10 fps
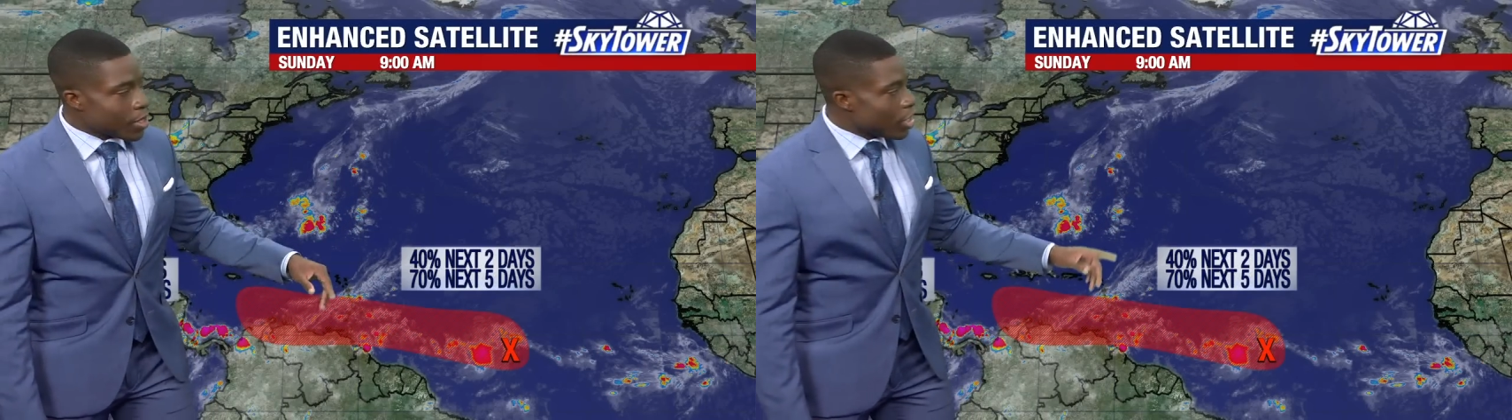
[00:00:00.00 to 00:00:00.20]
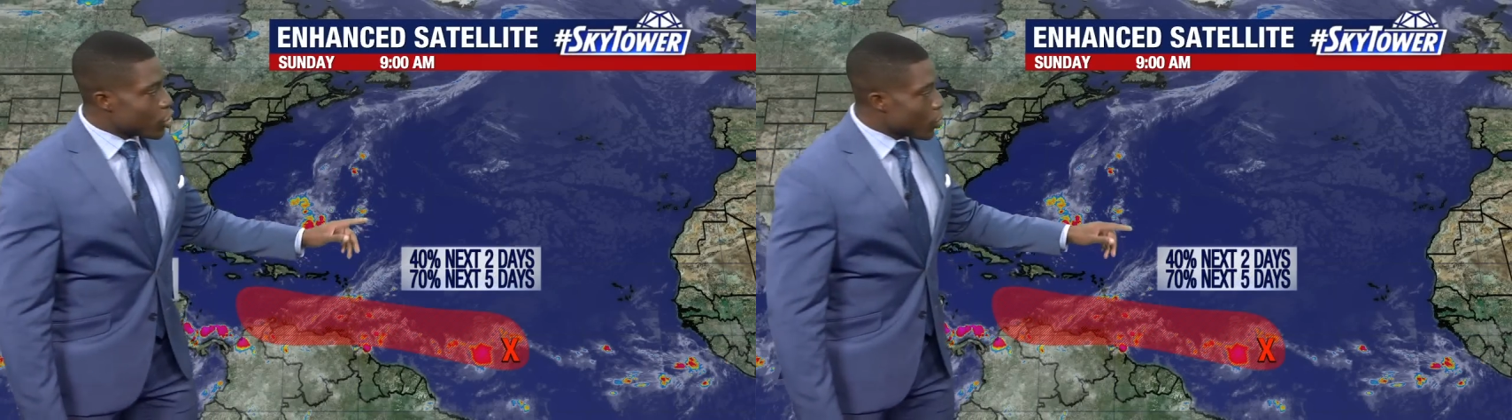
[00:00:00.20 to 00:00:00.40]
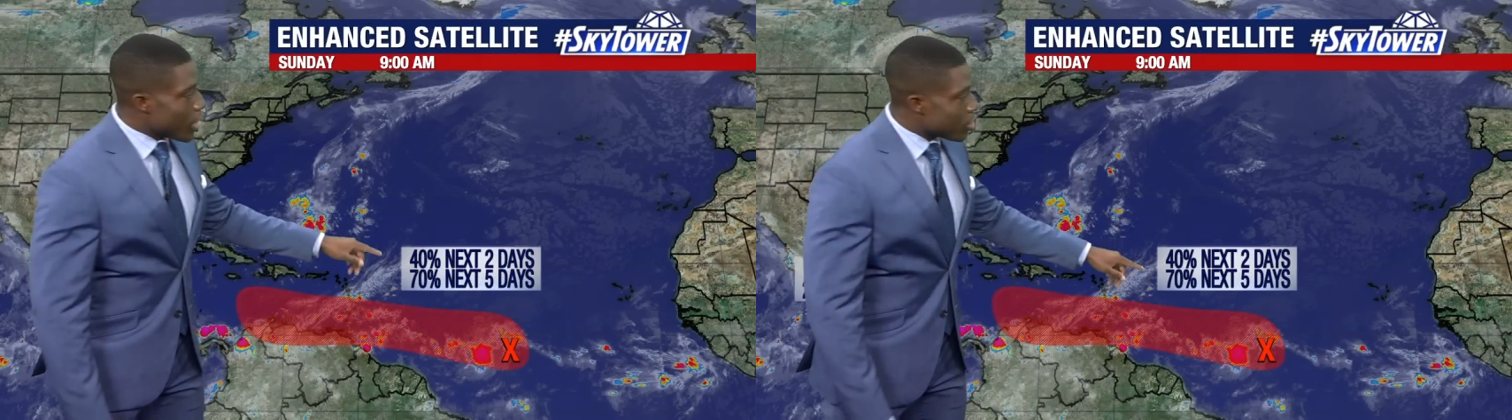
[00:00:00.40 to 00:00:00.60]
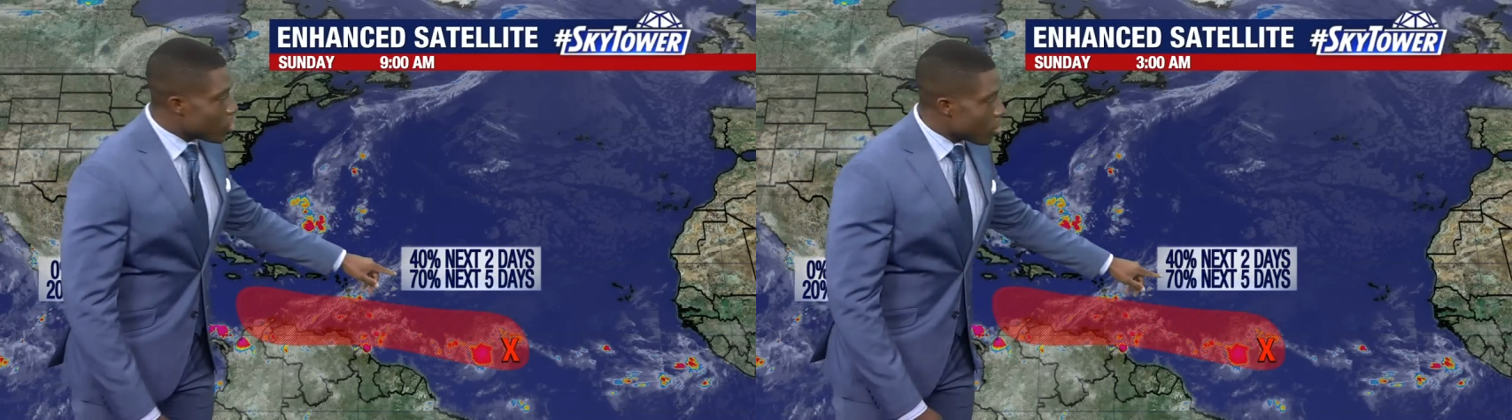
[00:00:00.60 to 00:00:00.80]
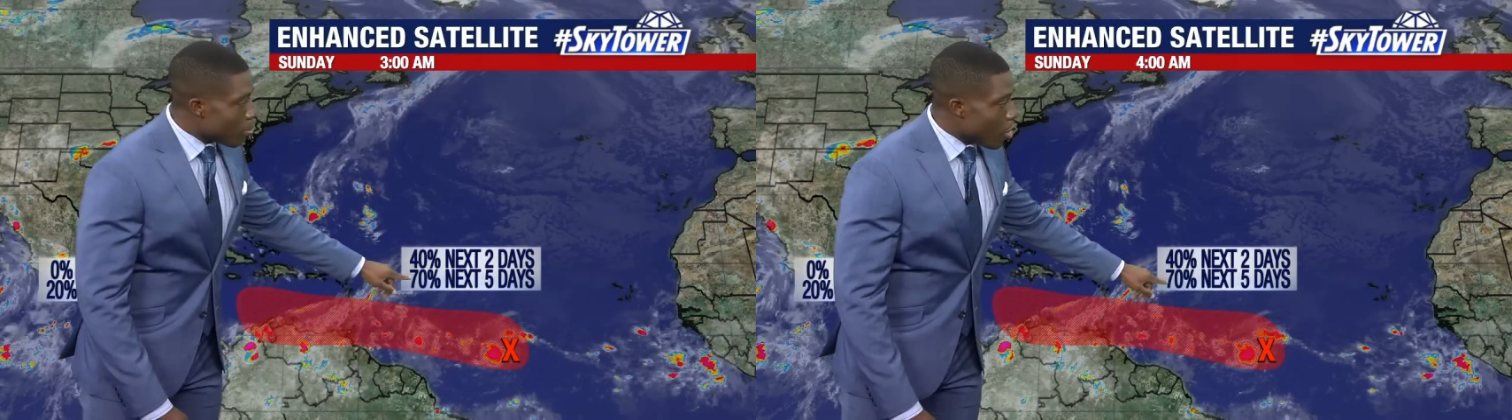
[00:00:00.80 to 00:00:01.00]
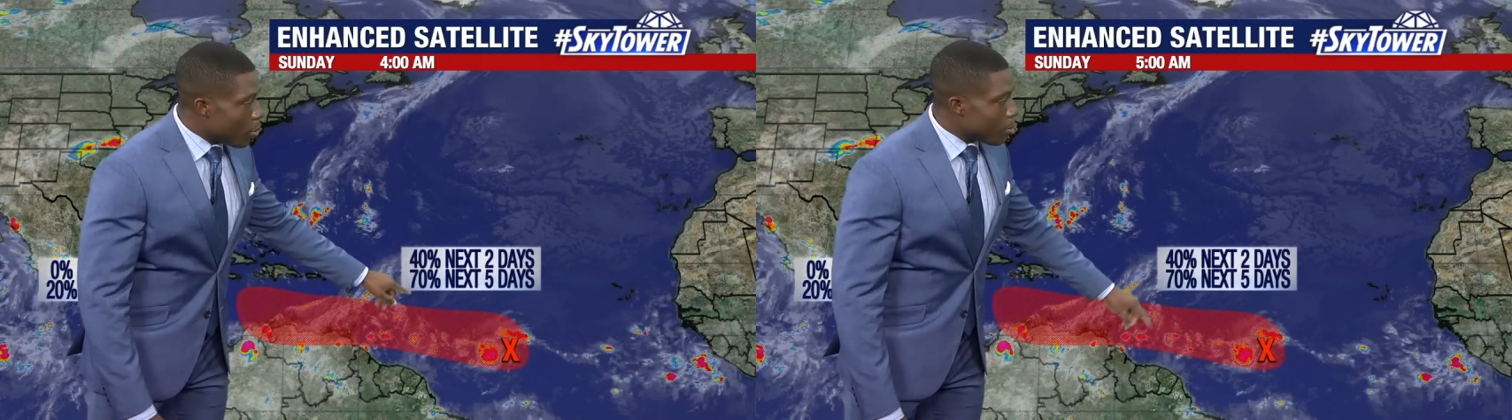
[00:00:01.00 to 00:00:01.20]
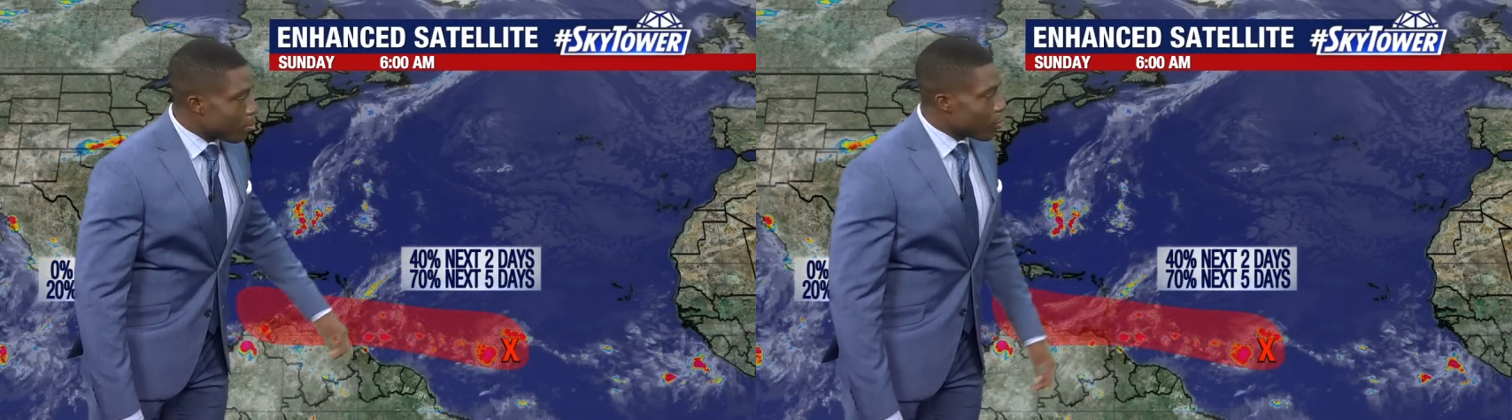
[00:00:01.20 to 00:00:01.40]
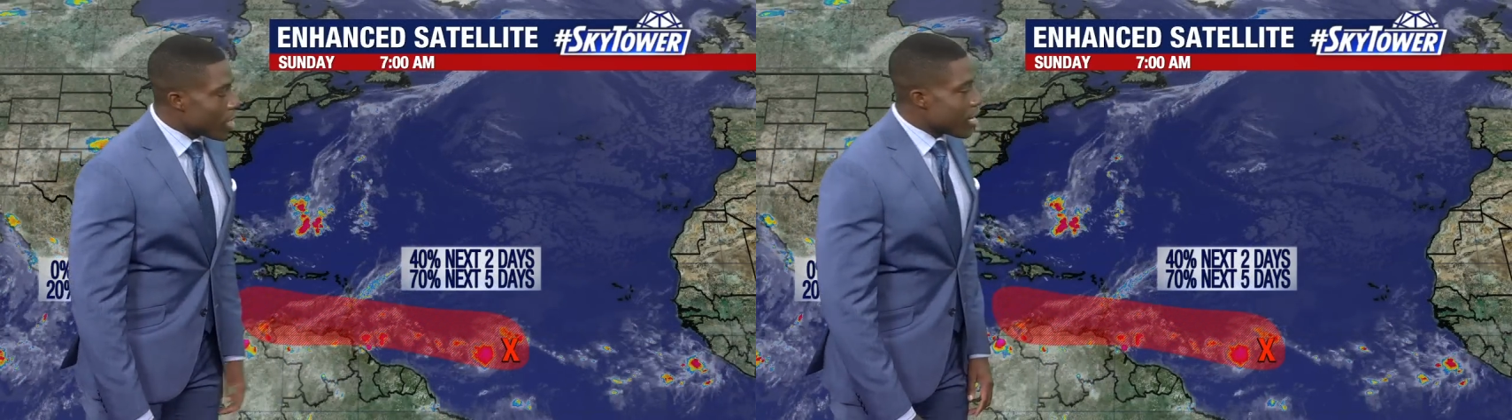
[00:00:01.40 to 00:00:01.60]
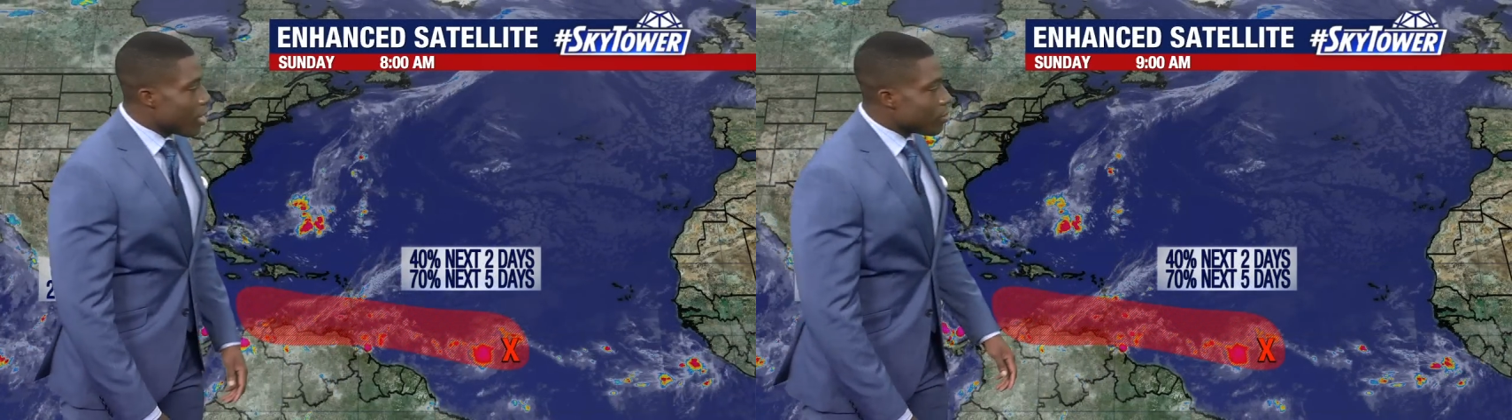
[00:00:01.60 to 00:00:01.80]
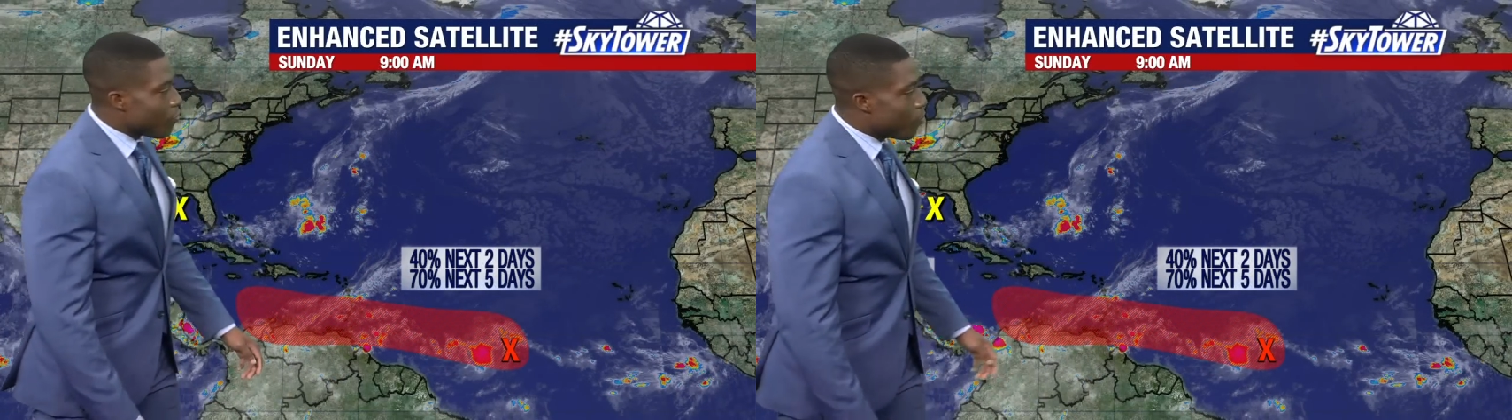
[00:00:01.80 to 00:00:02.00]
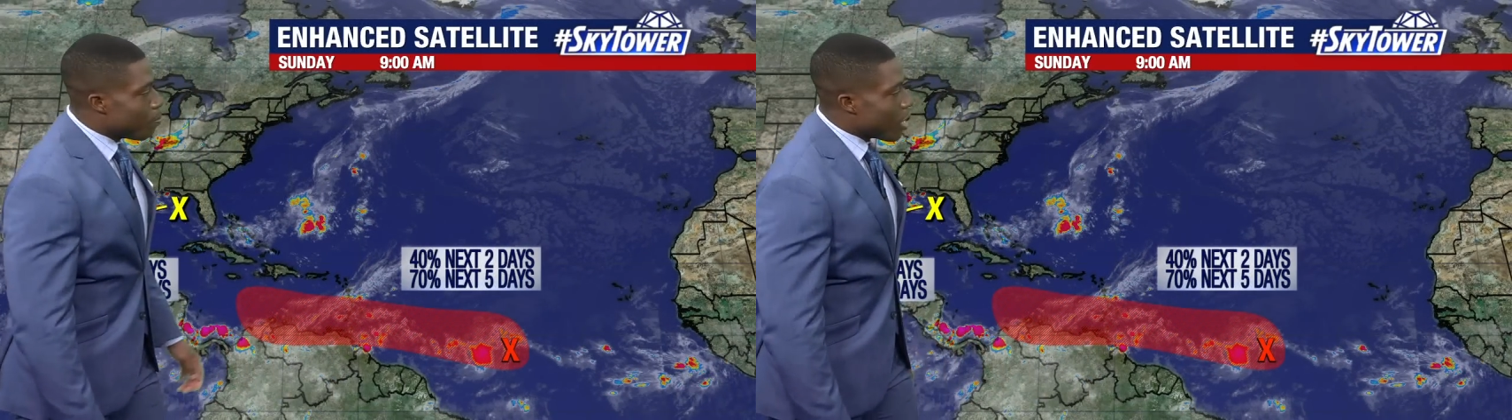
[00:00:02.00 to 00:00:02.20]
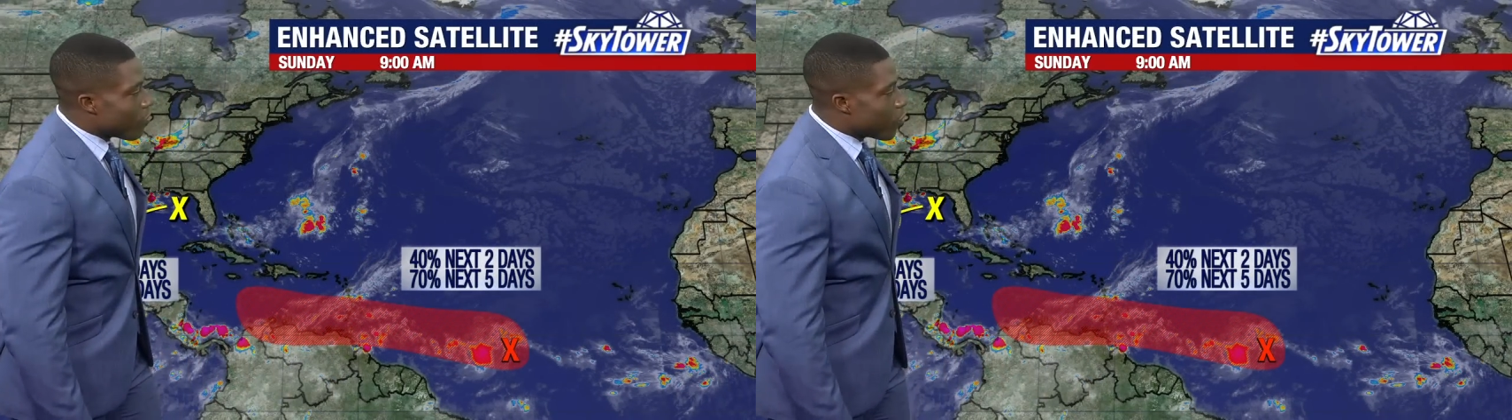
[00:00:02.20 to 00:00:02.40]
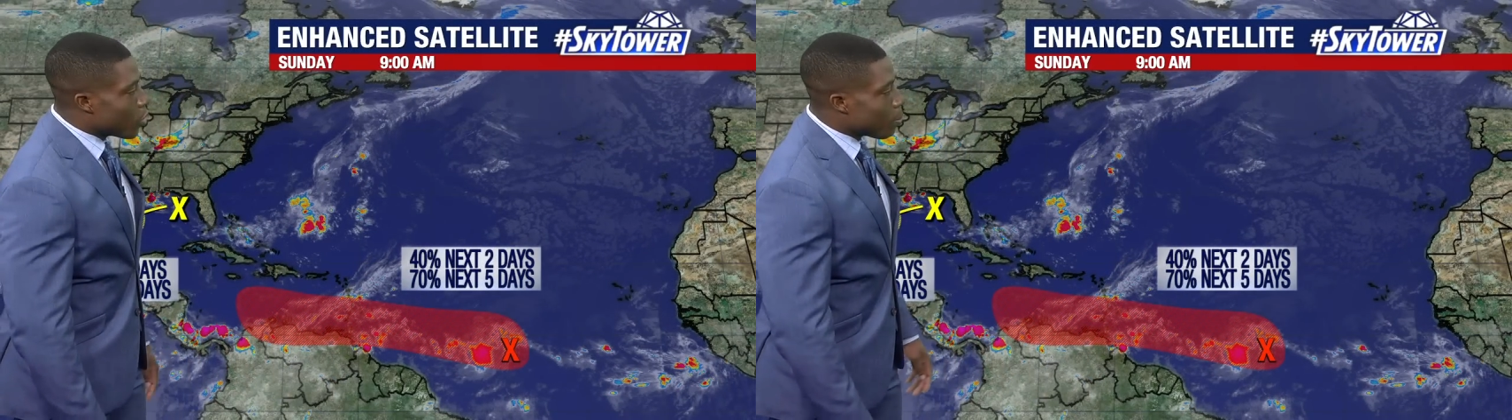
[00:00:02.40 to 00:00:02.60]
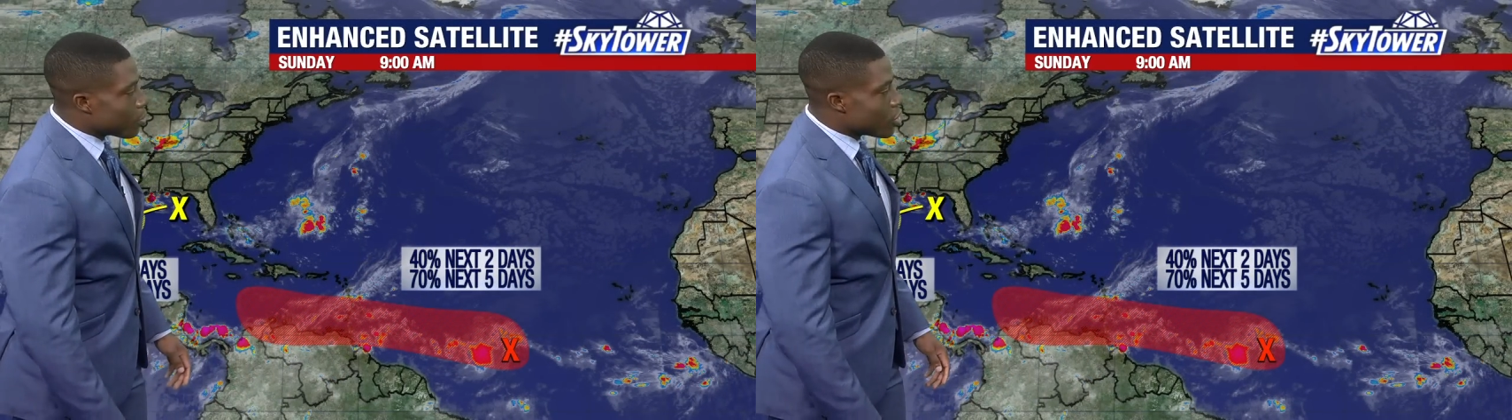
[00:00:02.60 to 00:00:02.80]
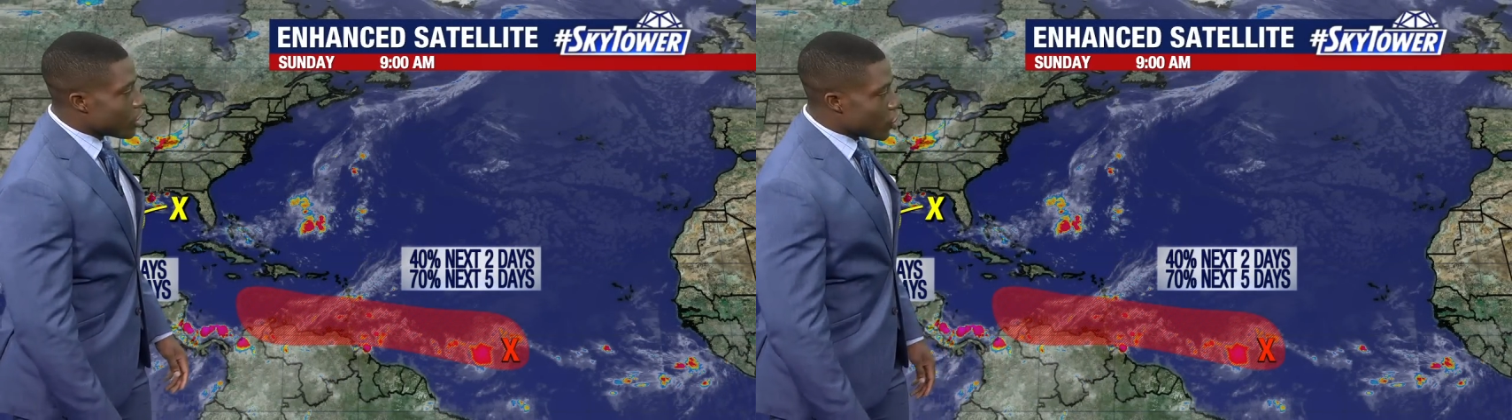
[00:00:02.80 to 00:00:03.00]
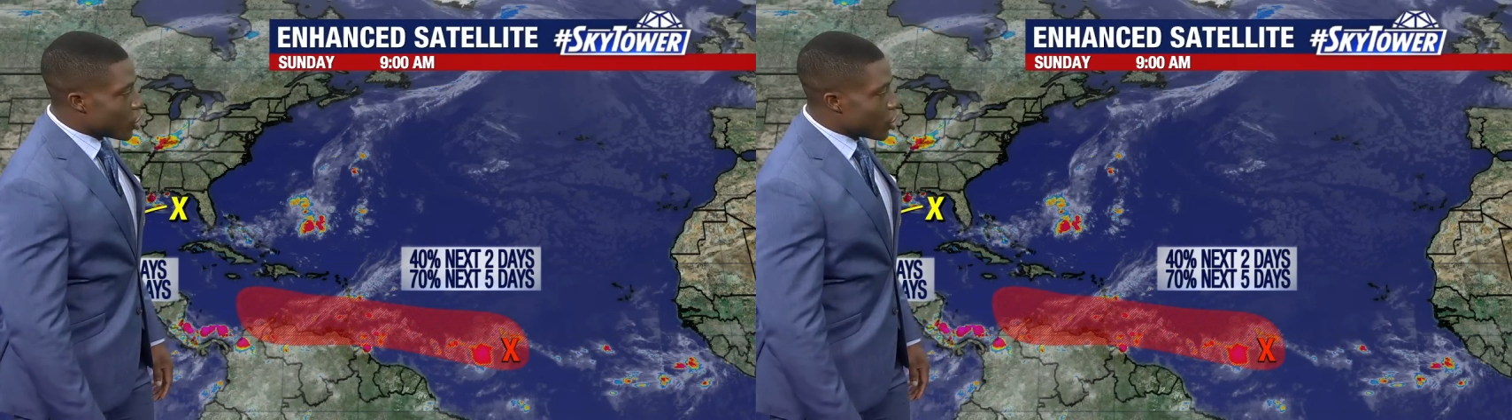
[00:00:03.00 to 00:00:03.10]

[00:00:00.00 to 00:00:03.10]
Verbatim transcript: I'll show that to you in a moment, but right now, about a 40%